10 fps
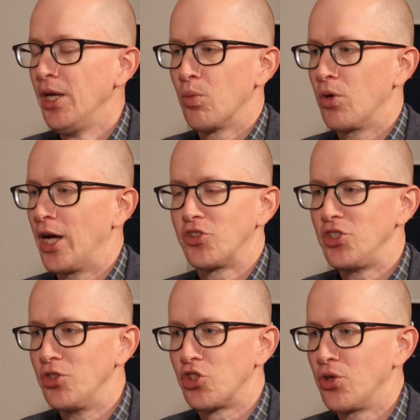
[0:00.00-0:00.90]
We're not
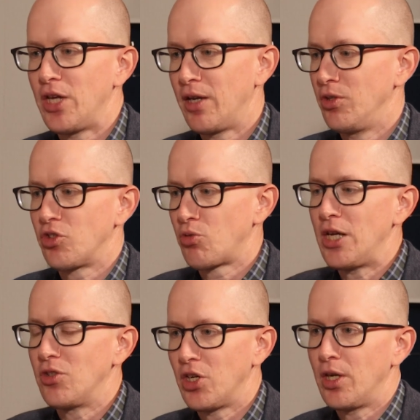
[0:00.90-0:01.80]
seeing churn out of this.
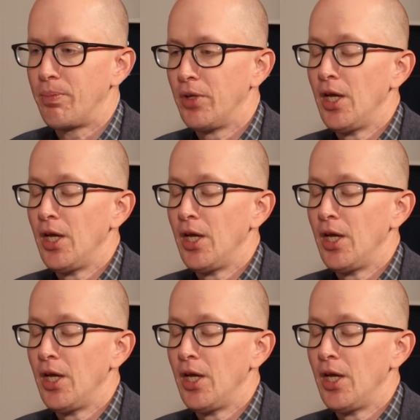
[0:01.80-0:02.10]
Great, set it up.